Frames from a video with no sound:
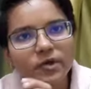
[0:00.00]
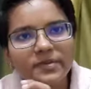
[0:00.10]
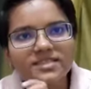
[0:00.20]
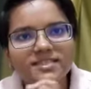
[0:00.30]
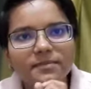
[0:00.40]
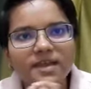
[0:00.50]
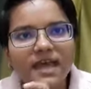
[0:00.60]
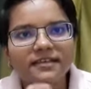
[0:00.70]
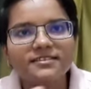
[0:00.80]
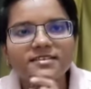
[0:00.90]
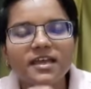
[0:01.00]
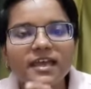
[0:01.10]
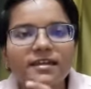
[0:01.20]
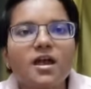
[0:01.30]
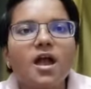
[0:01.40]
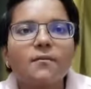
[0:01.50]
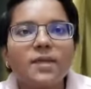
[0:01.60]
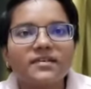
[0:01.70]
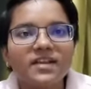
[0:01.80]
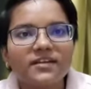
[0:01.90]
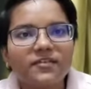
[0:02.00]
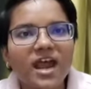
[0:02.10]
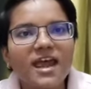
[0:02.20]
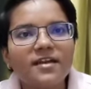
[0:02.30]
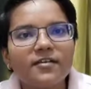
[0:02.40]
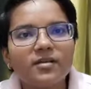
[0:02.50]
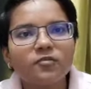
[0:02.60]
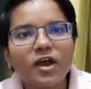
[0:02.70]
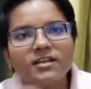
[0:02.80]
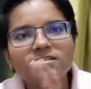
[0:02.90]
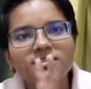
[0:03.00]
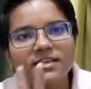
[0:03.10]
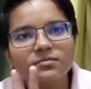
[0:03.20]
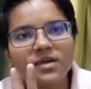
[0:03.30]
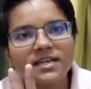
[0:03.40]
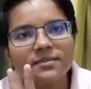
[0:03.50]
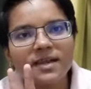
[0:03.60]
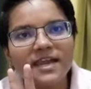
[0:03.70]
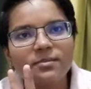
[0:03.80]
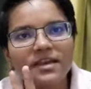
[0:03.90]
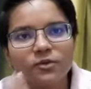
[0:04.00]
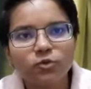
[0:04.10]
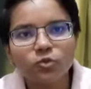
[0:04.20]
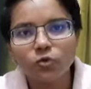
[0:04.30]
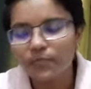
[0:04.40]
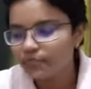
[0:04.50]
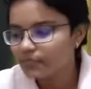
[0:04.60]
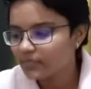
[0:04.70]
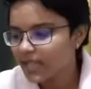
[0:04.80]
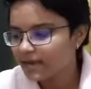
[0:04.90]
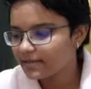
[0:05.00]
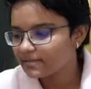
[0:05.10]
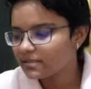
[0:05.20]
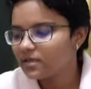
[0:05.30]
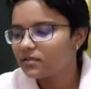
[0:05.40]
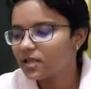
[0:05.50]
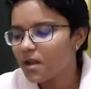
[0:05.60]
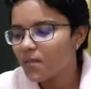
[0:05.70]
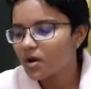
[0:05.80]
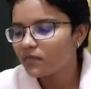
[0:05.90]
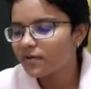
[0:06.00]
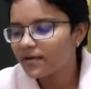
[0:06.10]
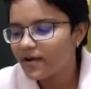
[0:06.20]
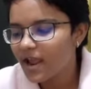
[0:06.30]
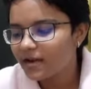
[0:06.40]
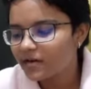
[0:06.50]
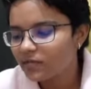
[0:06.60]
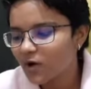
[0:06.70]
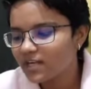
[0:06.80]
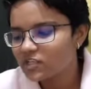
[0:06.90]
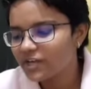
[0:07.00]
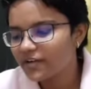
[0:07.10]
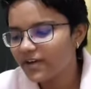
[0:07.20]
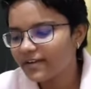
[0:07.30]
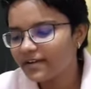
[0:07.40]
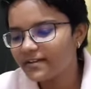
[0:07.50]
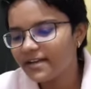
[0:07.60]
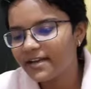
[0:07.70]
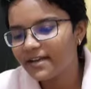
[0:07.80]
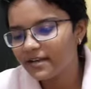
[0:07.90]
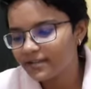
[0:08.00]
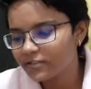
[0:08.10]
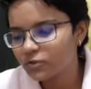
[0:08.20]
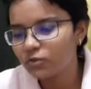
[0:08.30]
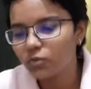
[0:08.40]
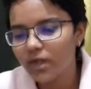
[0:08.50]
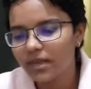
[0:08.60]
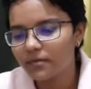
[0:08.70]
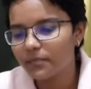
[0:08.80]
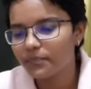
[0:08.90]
remain same, that is the n. But tetrahedral voids is multiplied by 2. That is, the number of tetrahedral void generated is 2n.